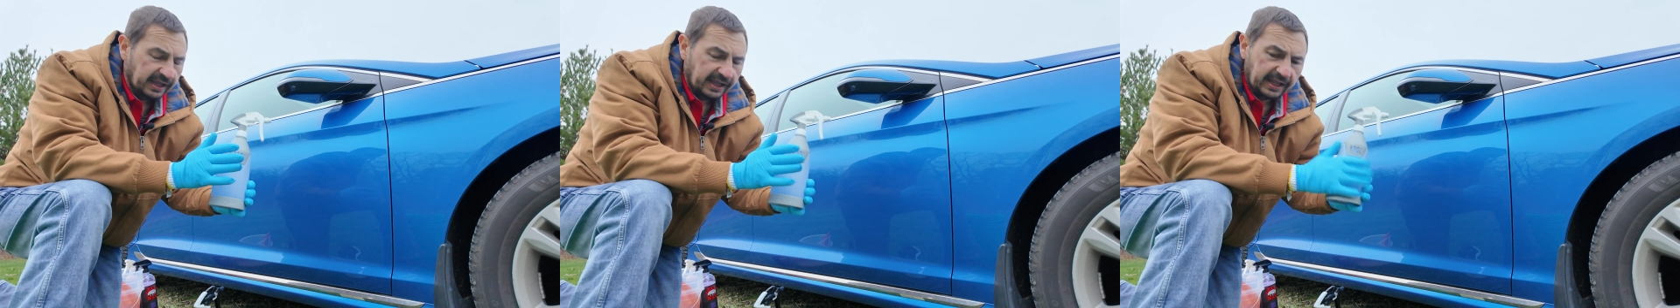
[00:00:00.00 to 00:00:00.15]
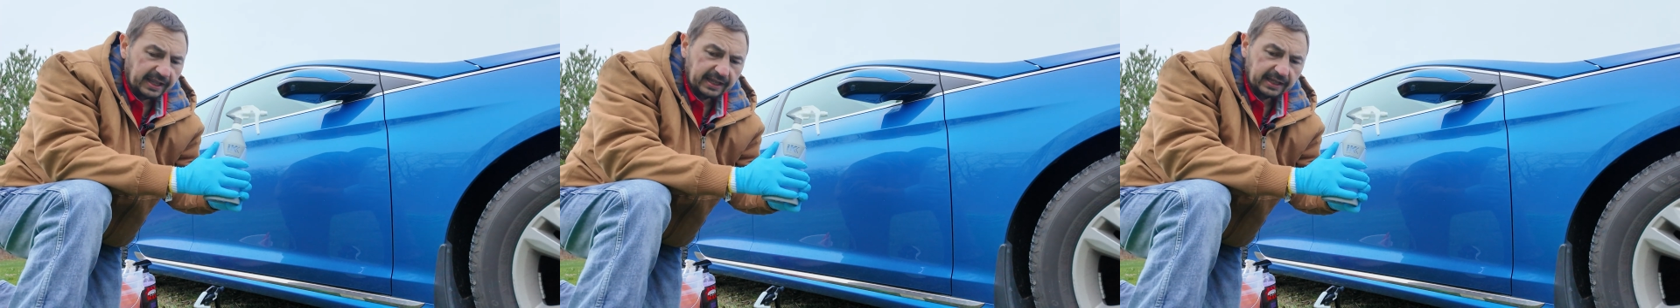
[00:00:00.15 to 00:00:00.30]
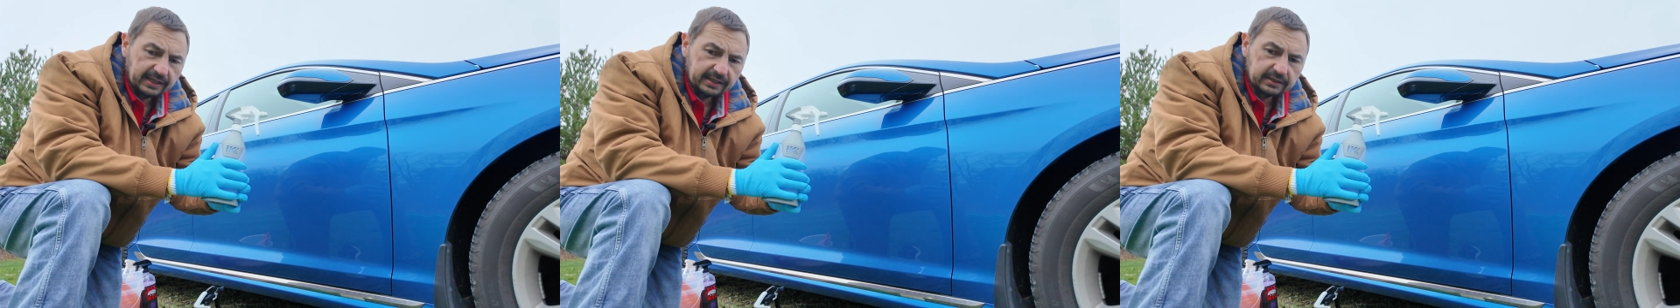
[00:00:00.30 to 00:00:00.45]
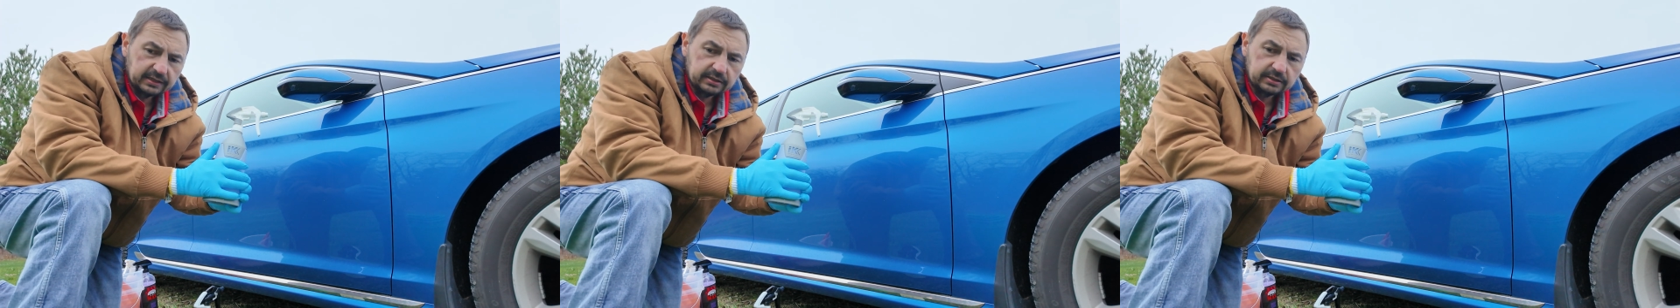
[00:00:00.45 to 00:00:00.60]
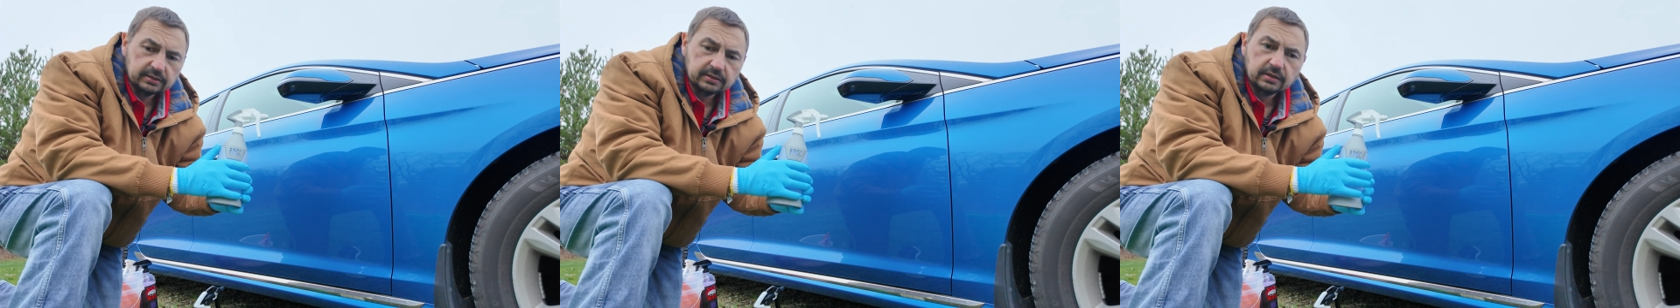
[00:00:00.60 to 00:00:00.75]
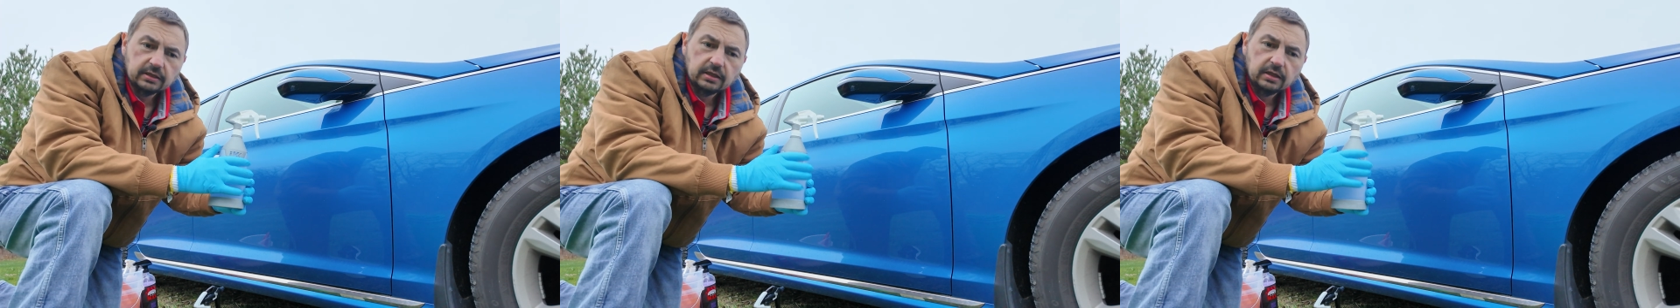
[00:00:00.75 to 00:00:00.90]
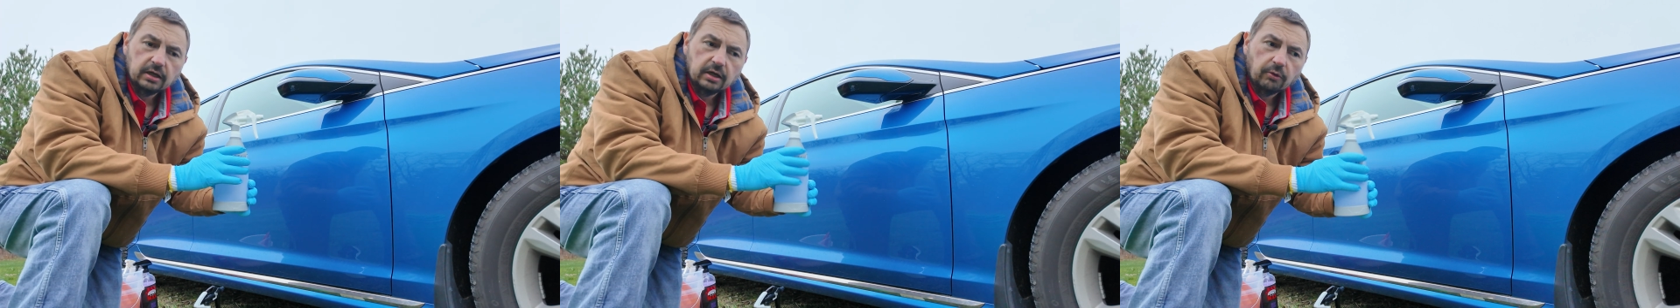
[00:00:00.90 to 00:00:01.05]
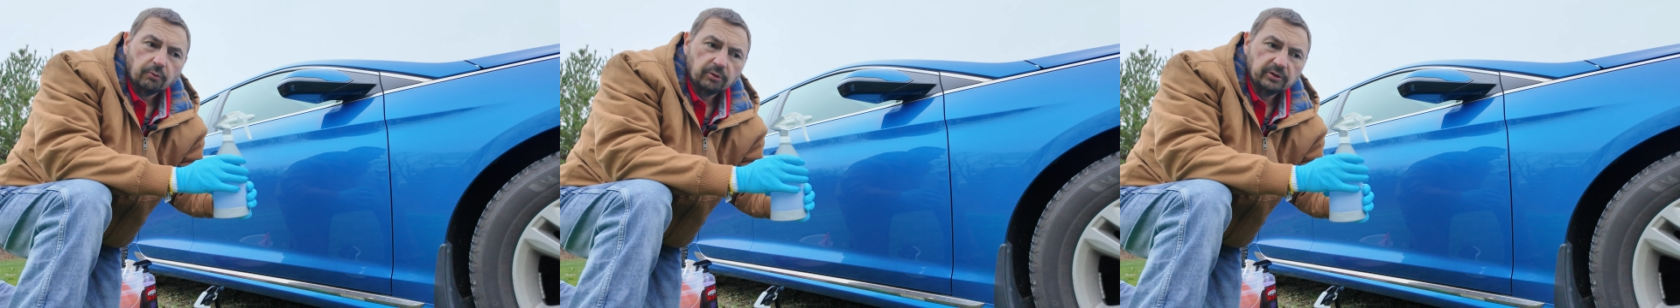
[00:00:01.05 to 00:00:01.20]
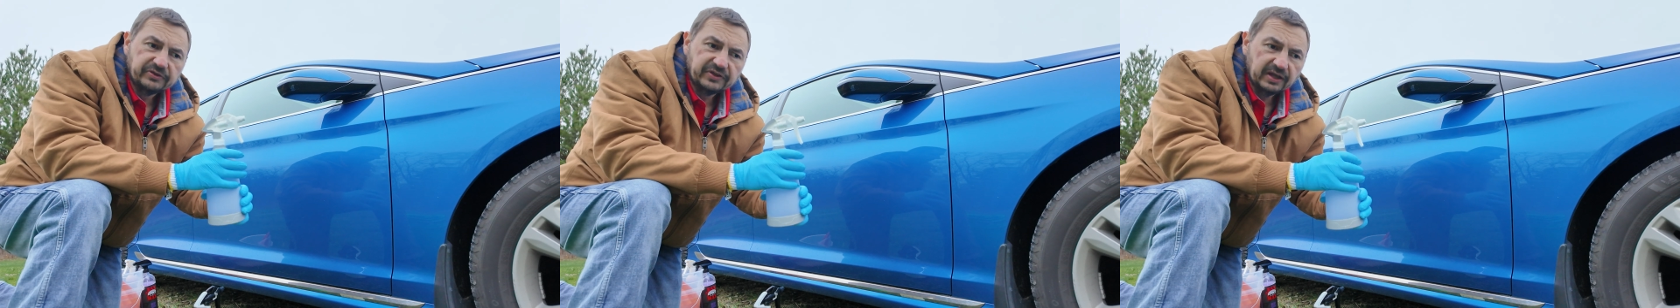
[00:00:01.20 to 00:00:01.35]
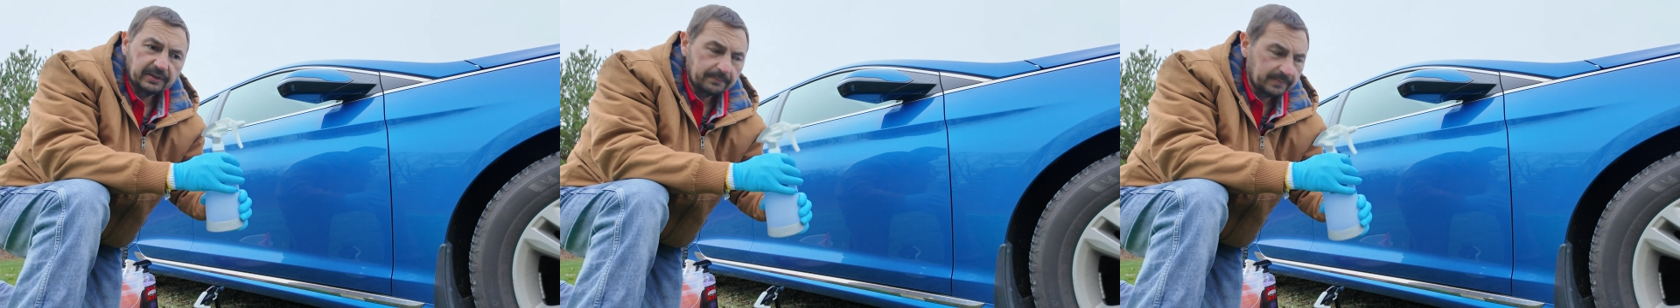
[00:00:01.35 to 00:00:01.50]
And
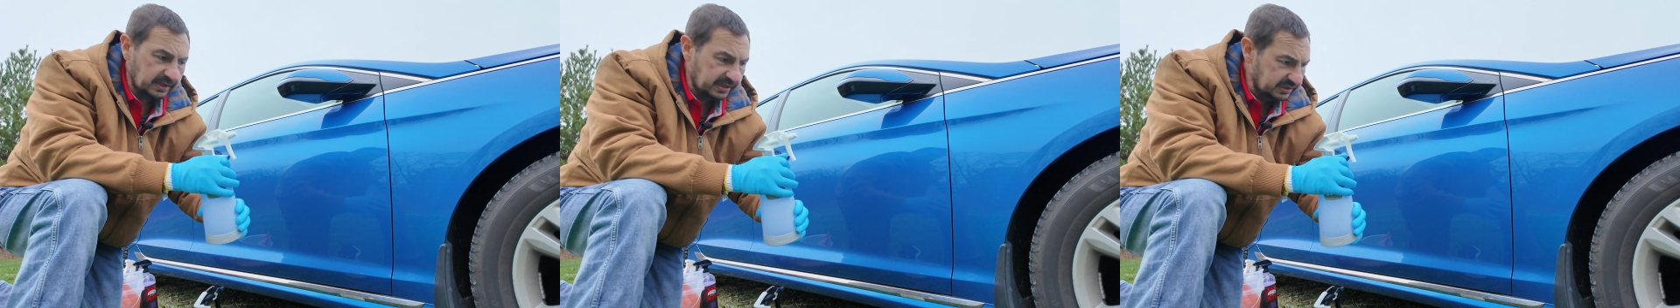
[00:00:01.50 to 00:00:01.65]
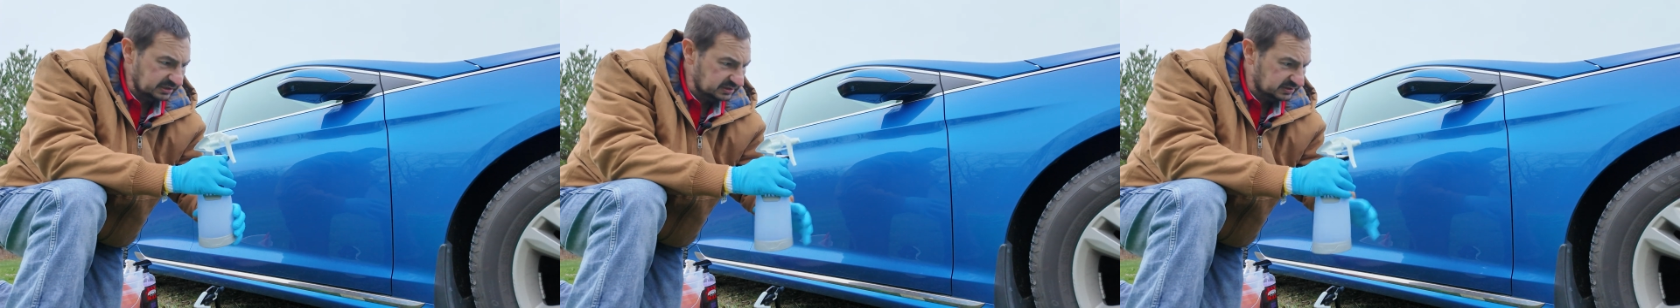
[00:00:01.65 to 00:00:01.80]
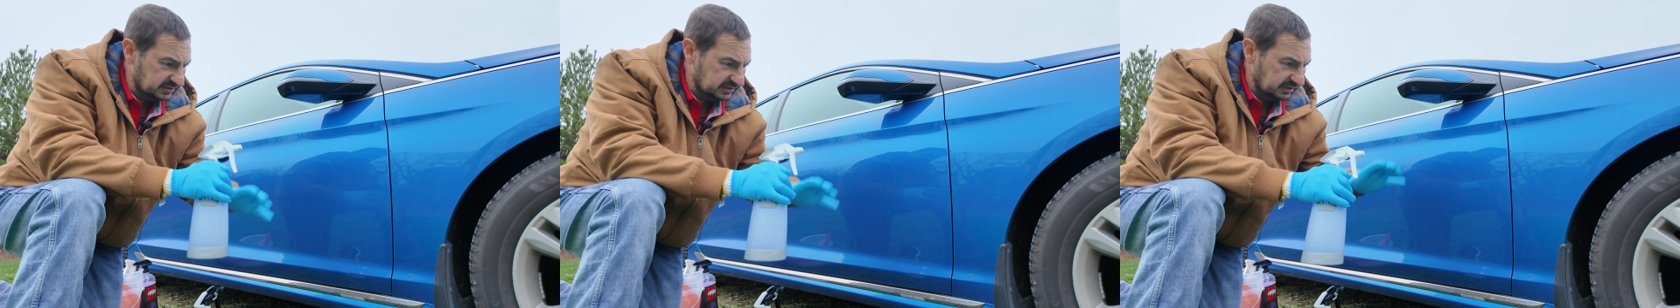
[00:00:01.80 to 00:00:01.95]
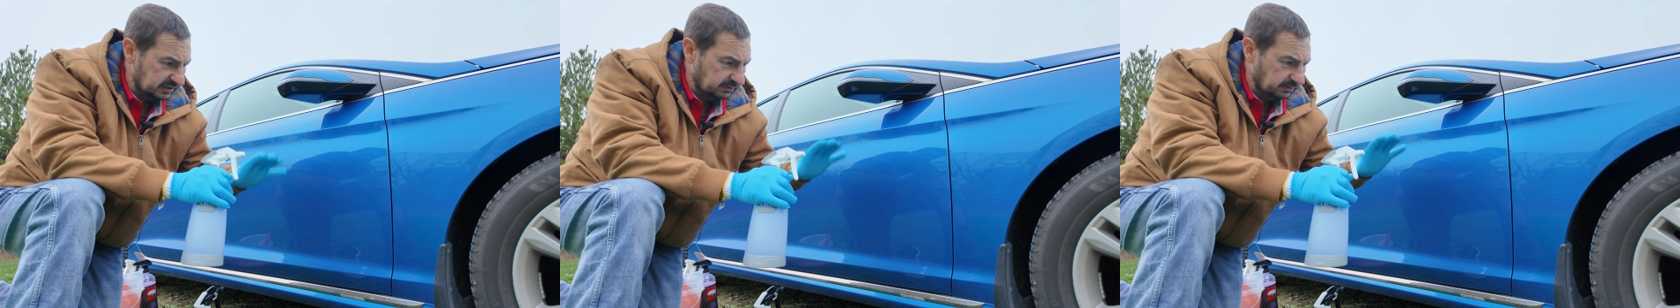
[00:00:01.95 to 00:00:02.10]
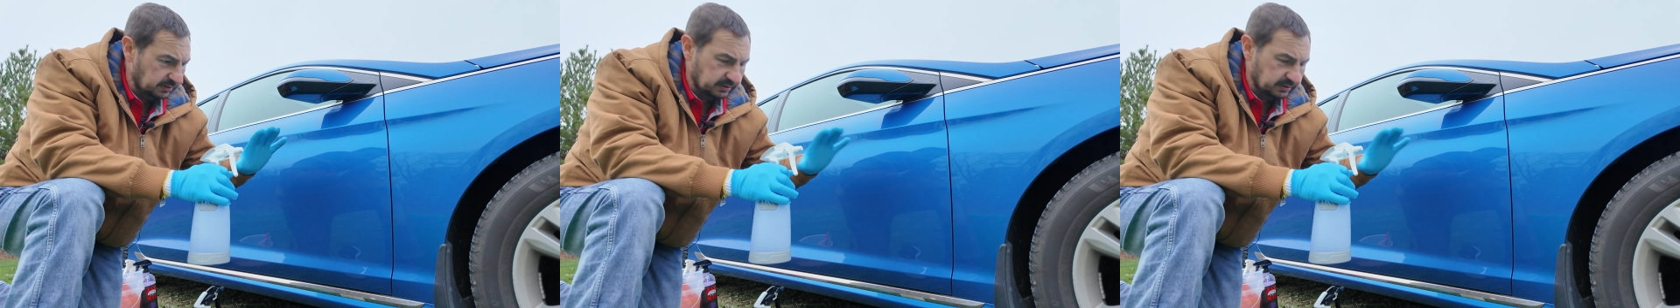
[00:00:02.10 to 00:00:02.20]
what that means,